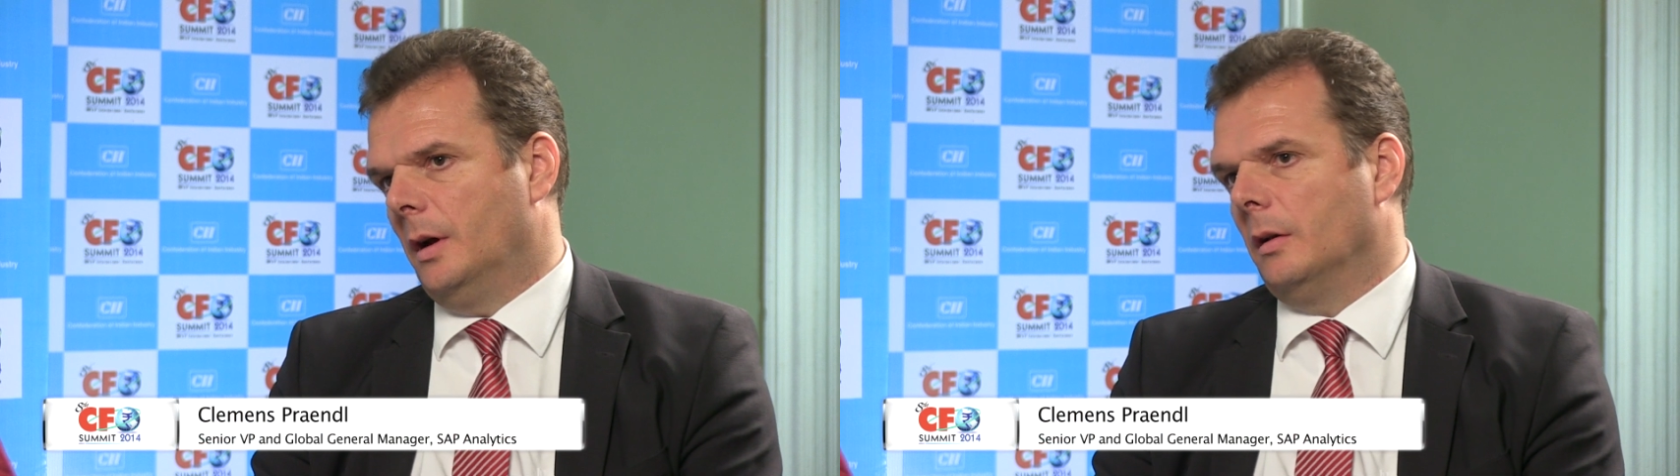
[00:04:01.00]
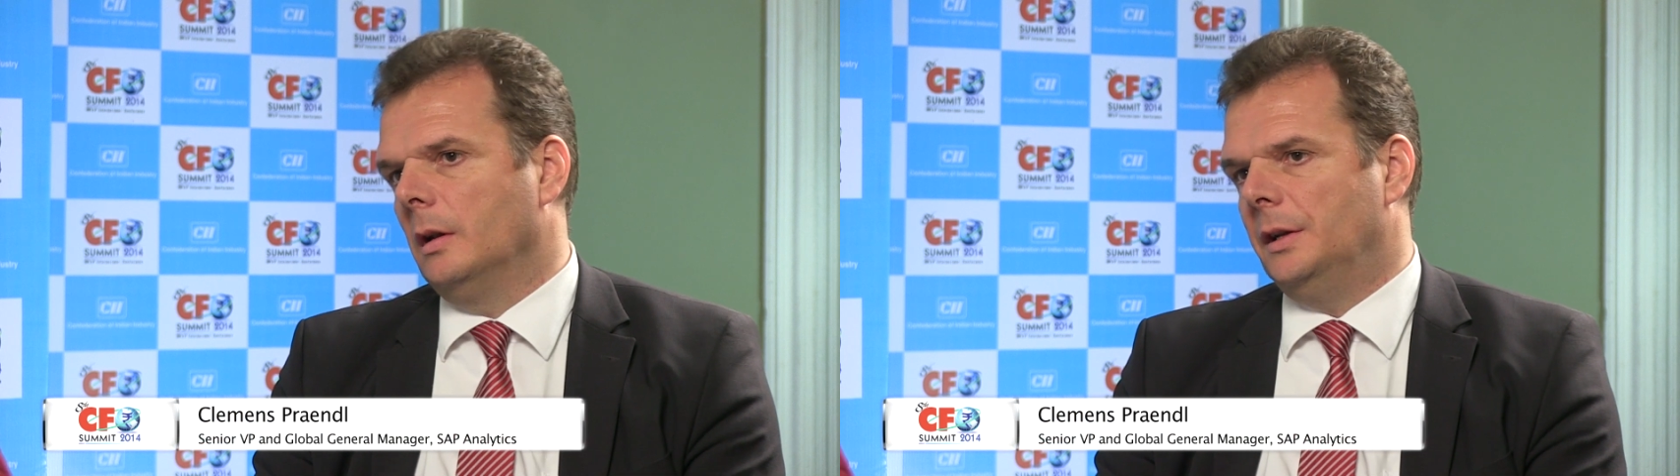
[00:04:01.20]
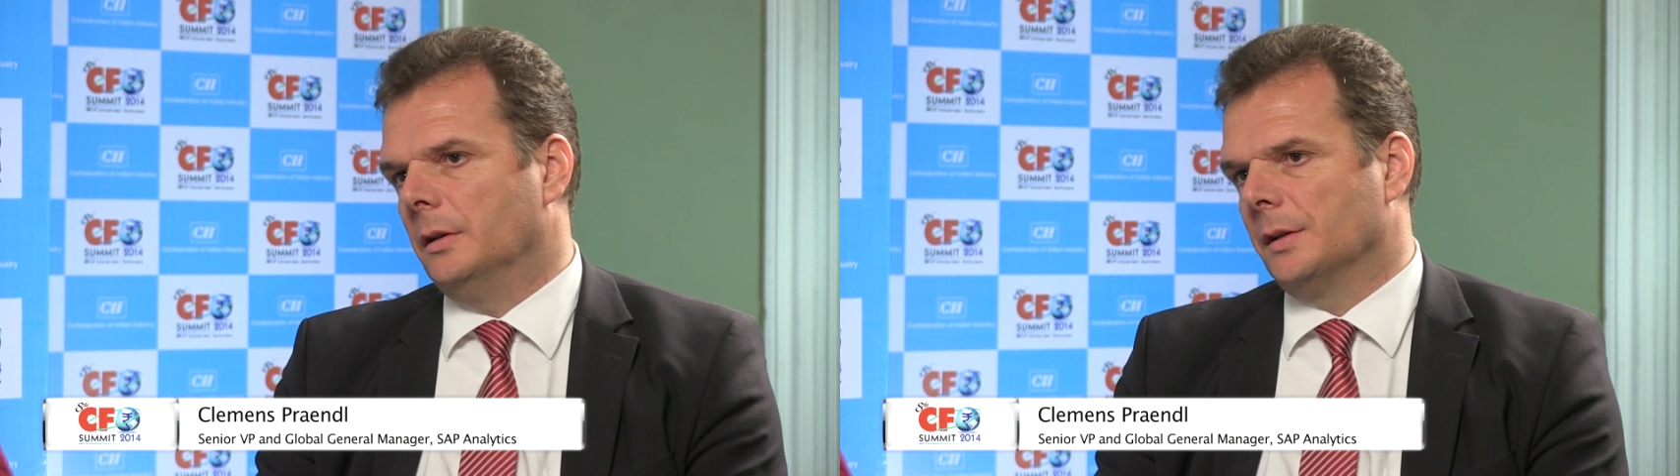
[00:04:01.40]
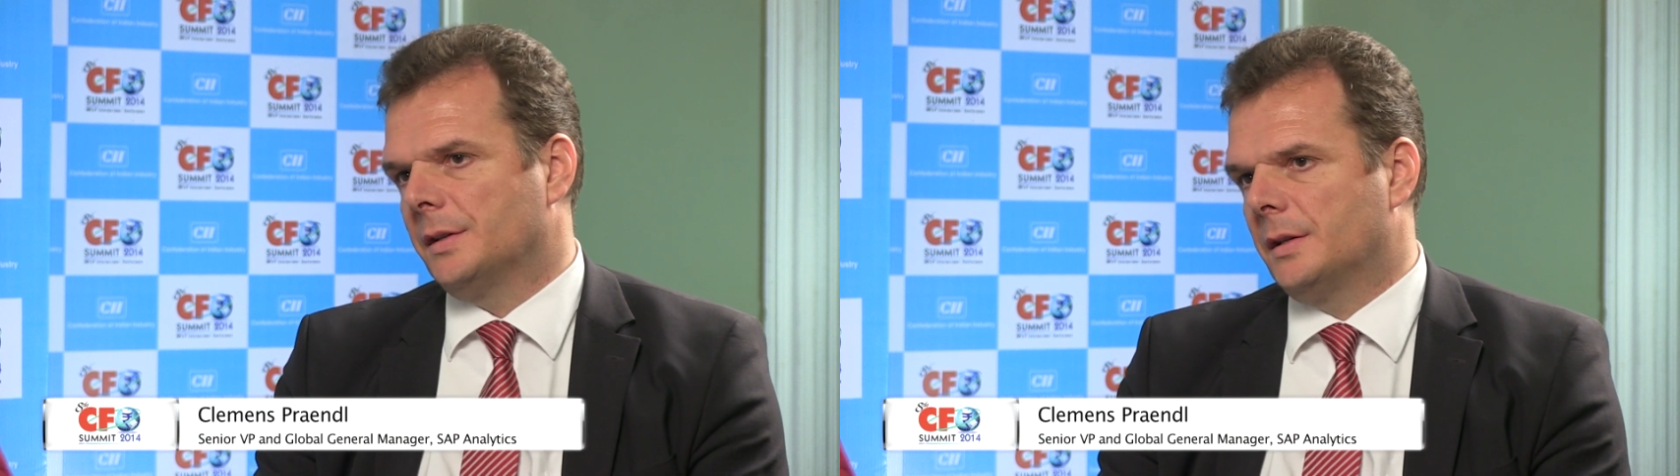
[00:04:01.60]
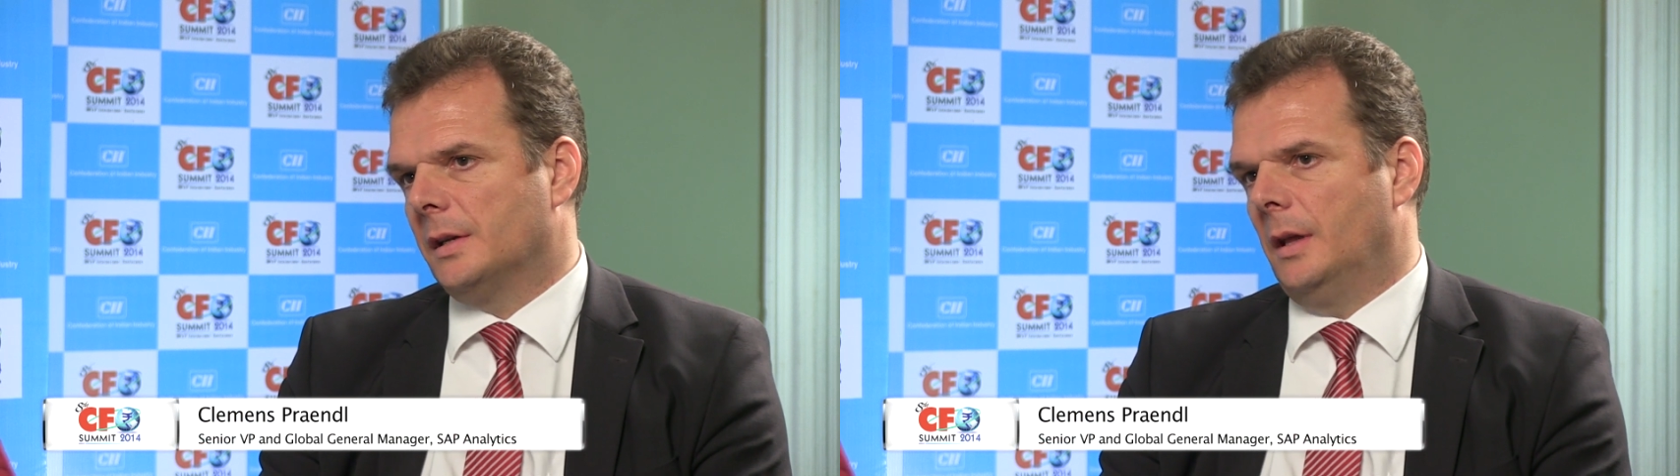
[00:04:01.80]
there are
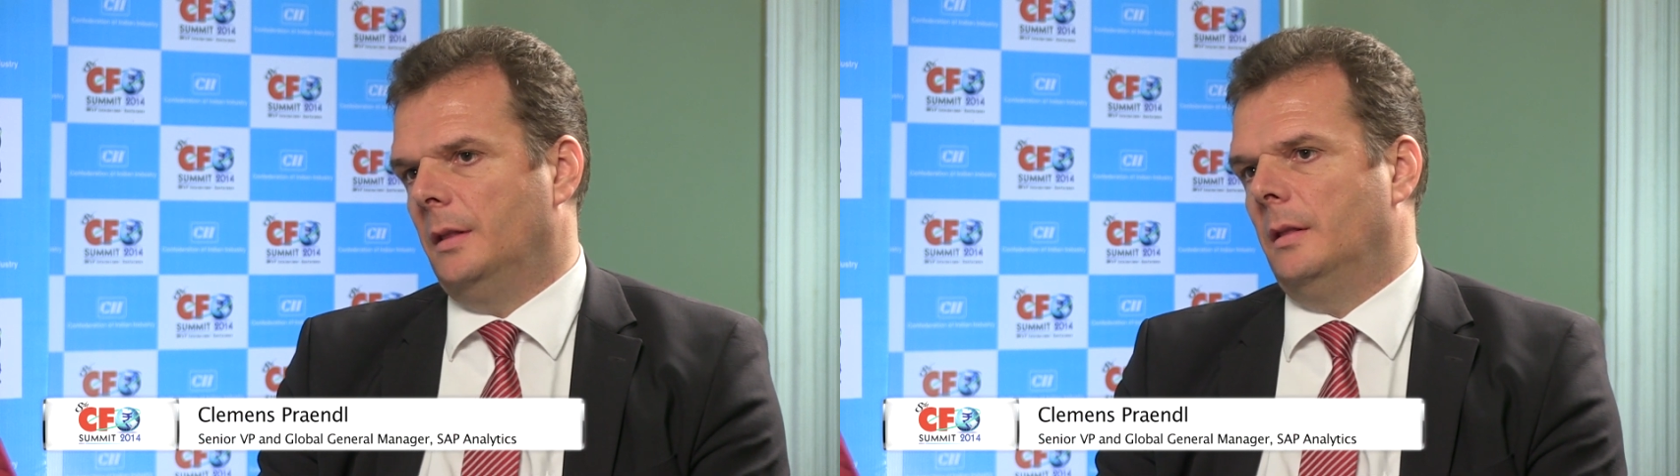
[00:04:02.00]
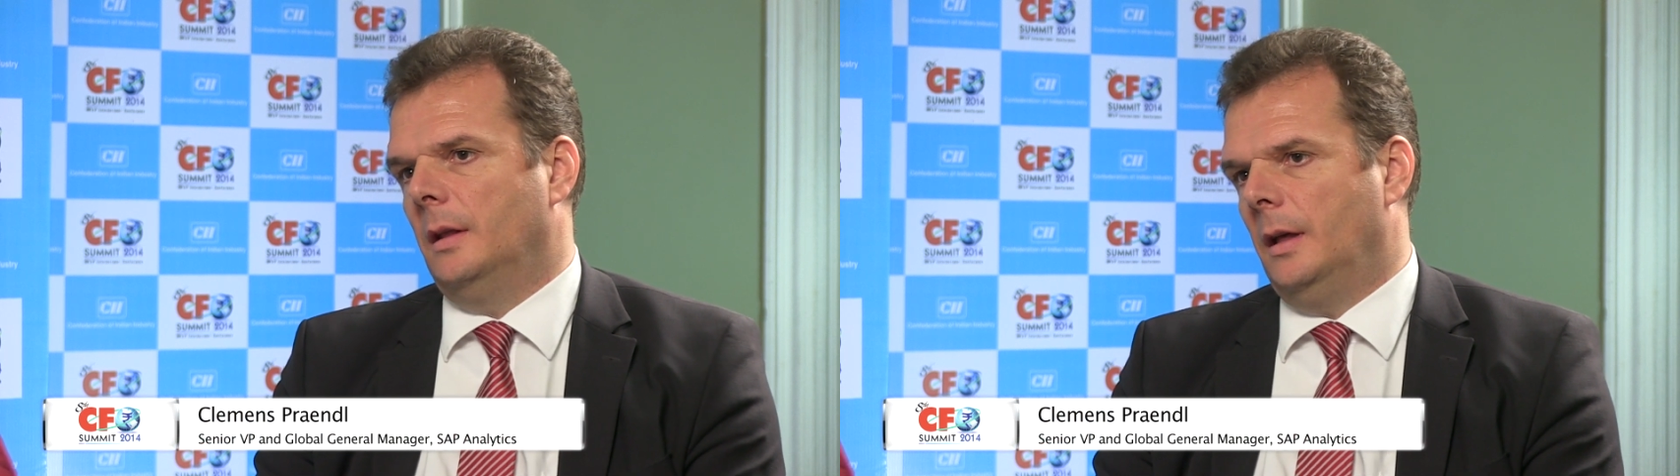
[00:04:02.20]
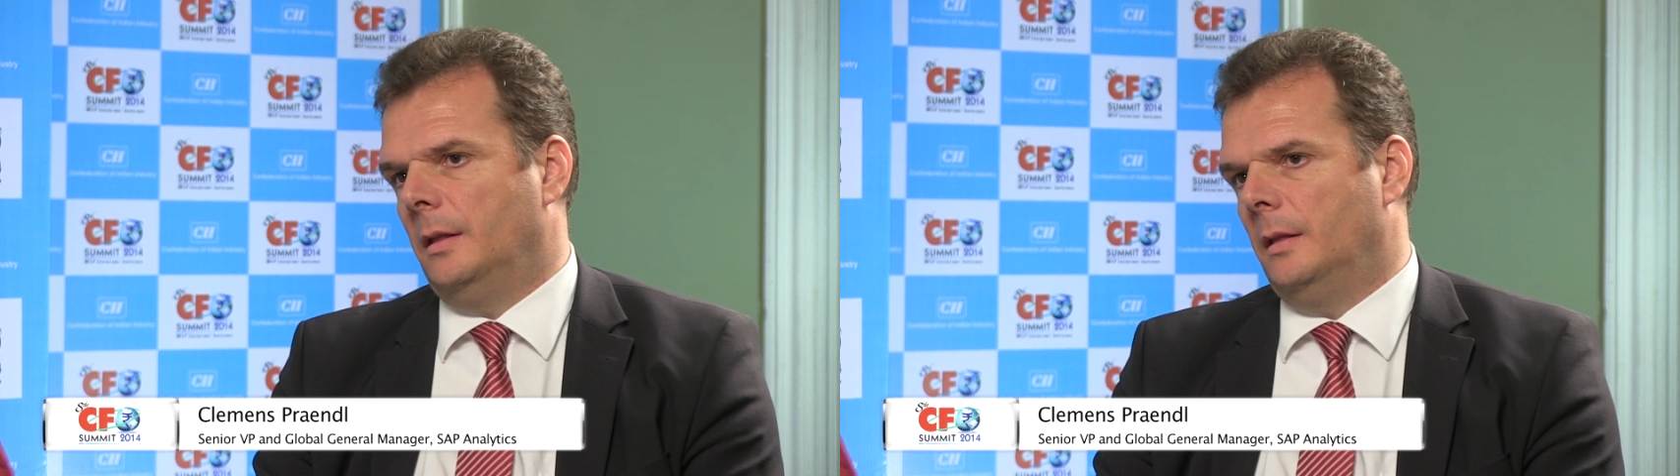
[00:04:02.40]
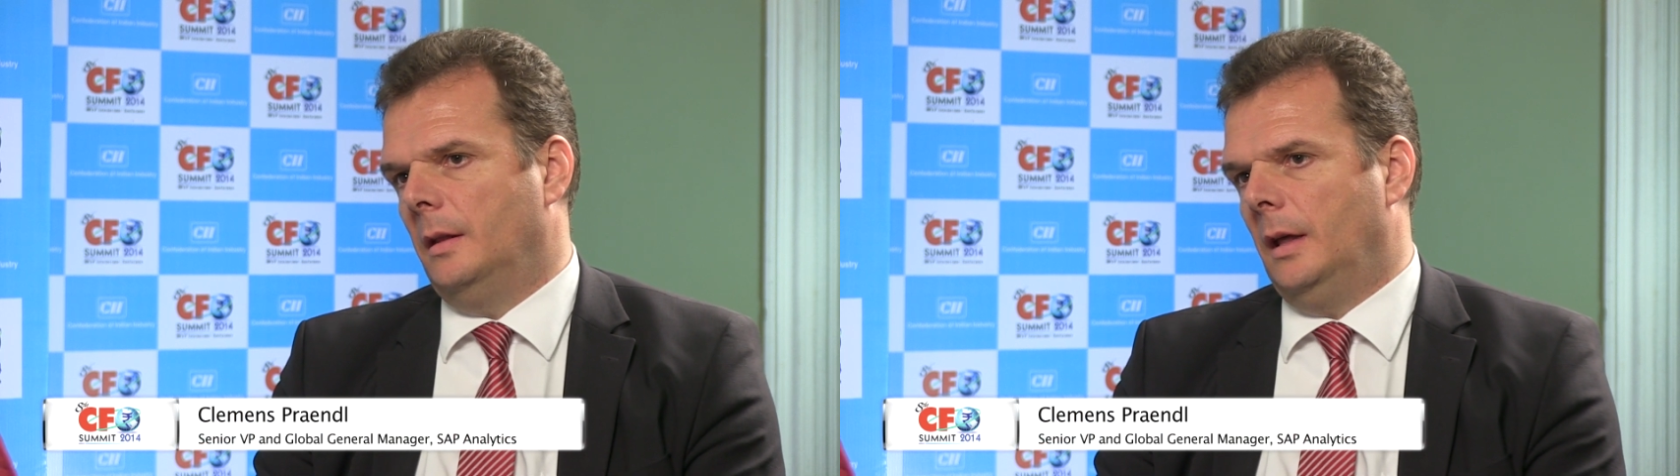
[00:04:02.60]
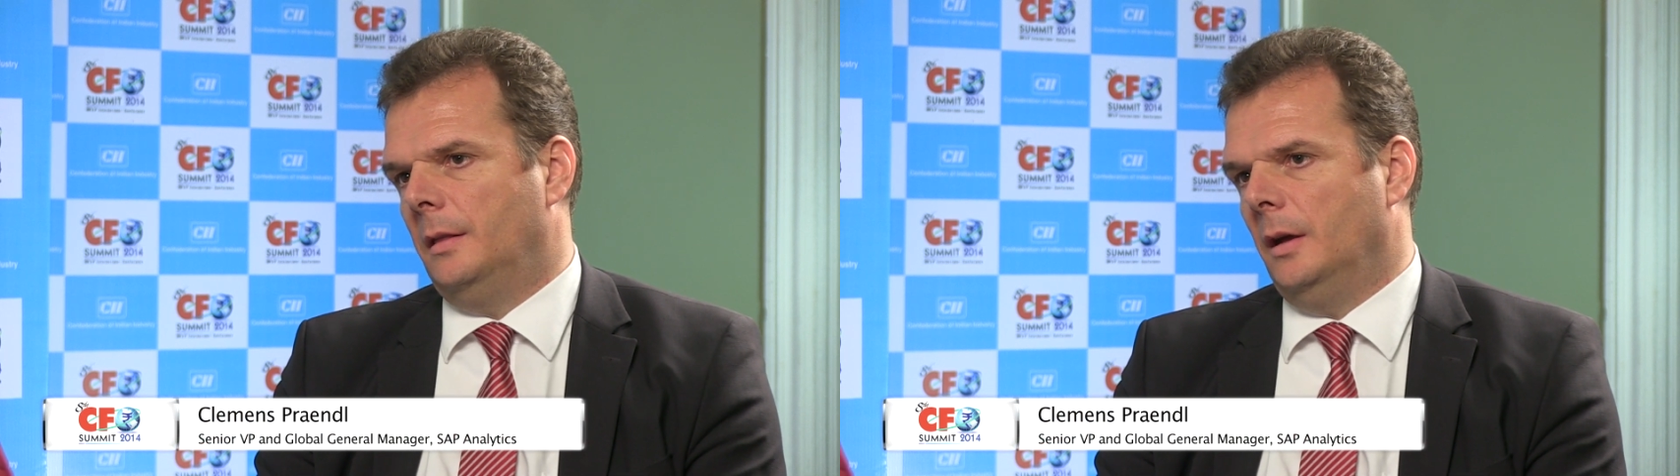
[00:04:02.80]
leaders
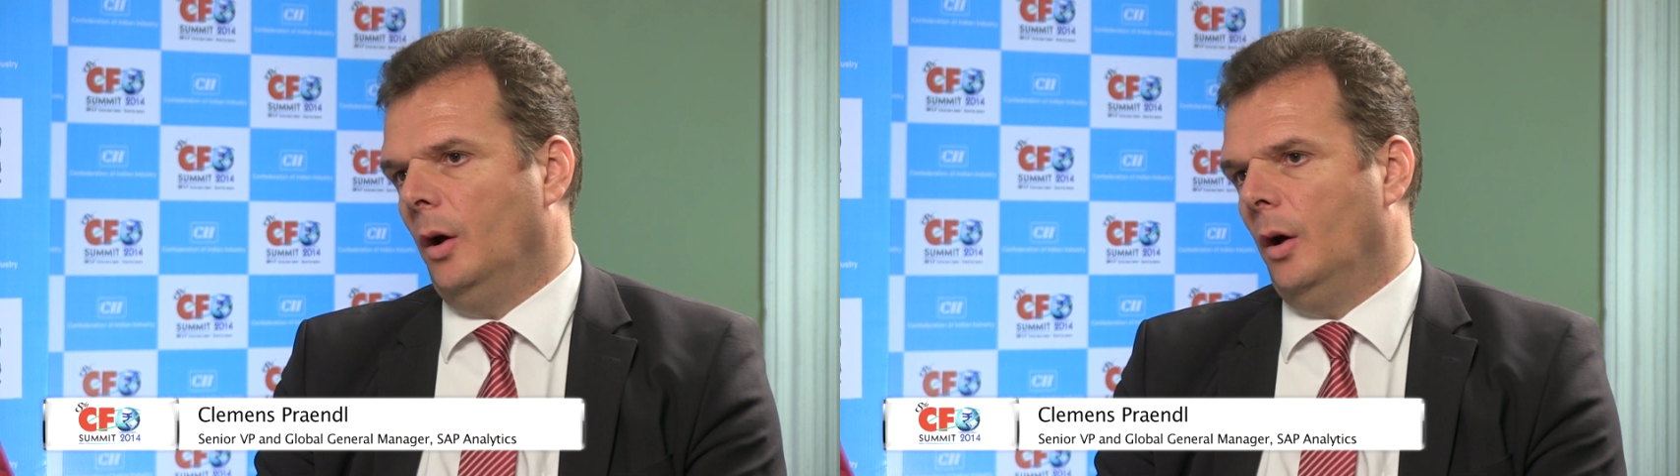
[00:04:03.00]
and they